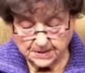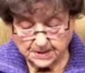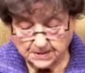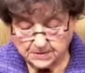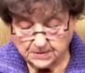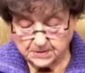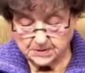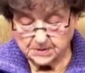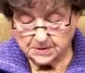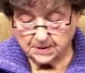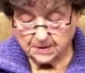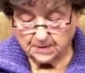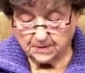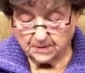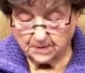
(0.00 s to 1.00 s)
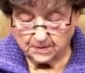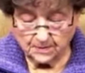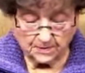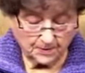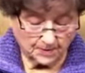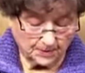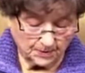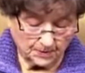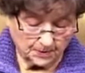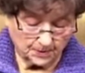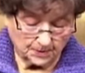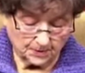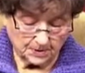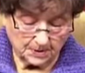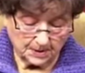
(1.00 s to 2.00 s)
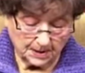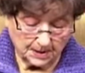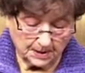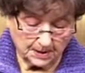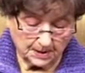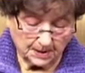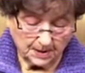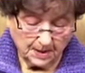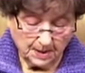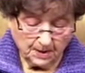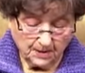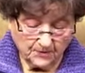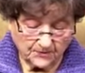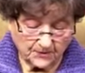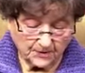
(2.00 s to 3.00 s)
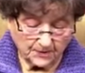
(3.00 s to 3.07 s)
the singers are good, and